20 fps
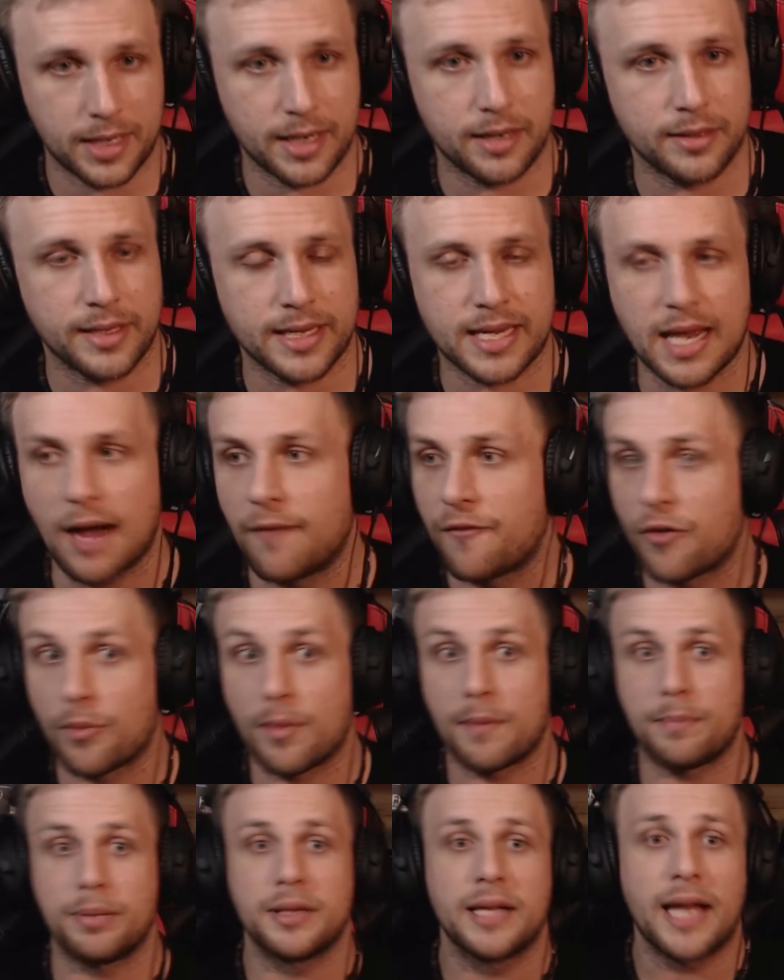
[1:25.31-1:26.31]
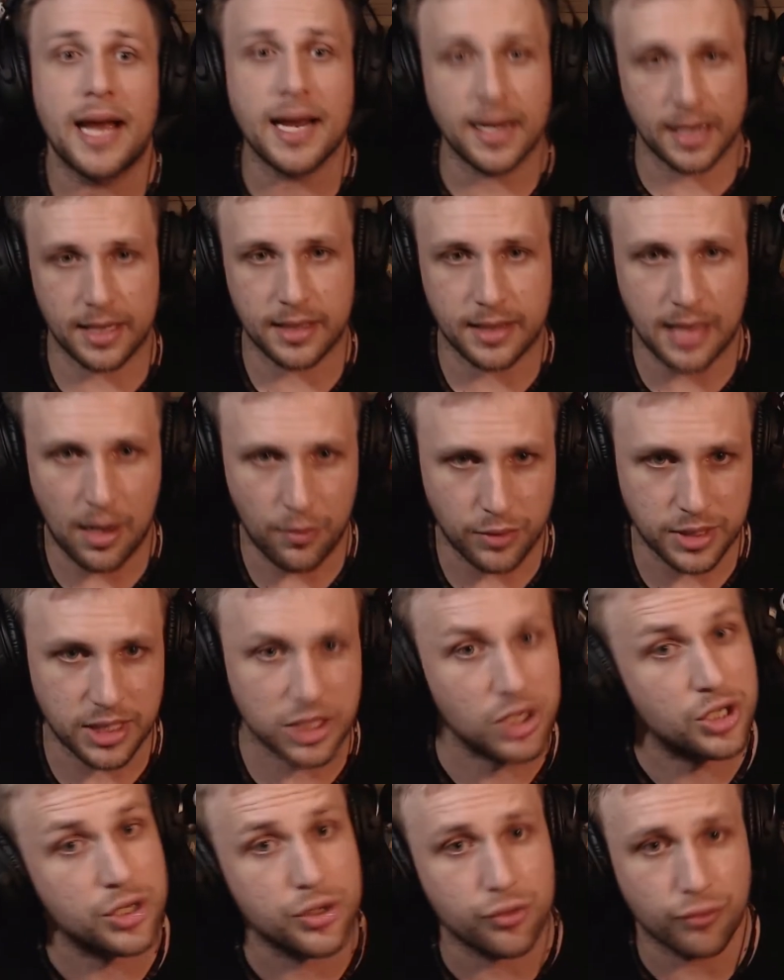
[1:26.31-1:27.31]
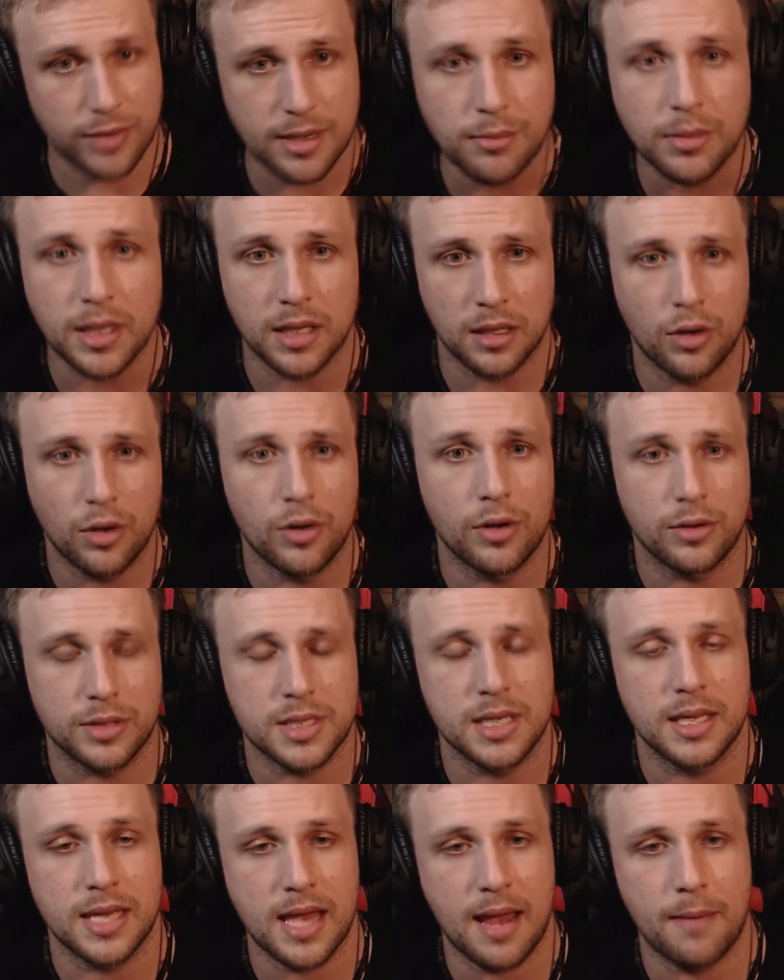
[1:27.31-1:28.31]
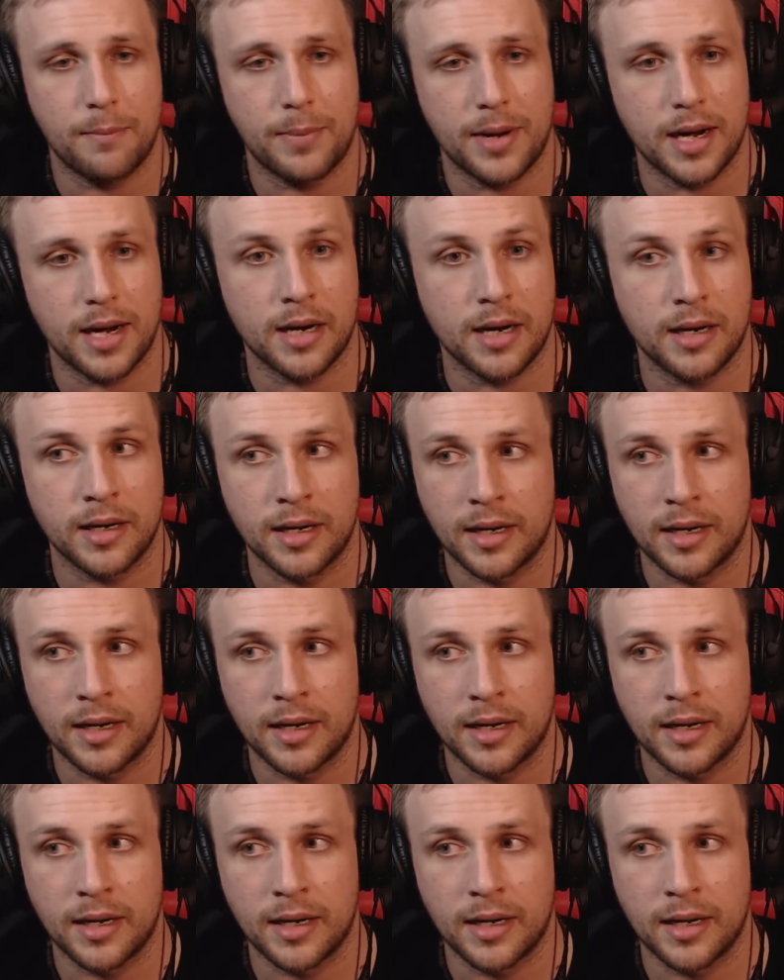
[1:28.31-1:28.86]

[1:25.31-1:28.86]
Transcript: And they come from a planet that was extremely loyal to the Empire.